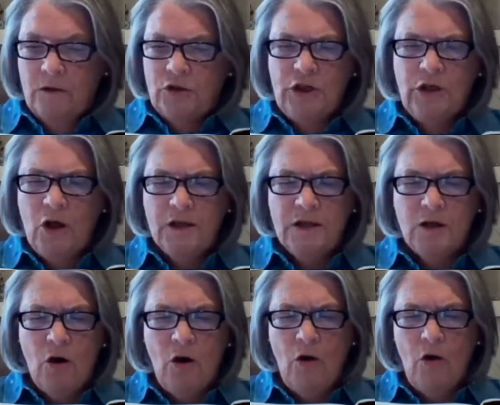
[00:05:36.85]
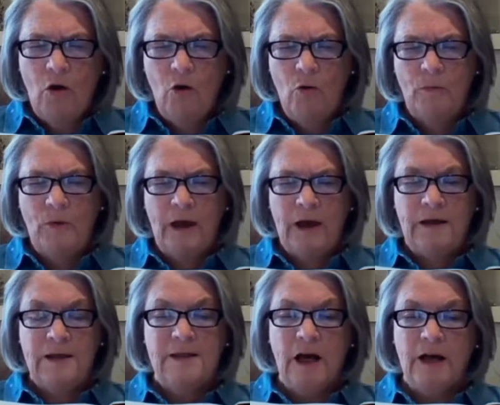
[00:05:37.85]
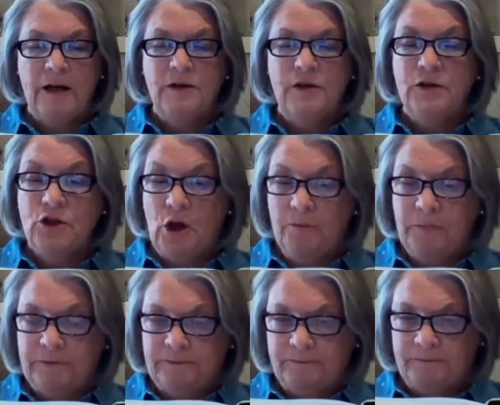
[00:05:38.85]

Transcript: She'd lost all hope and decided to jump.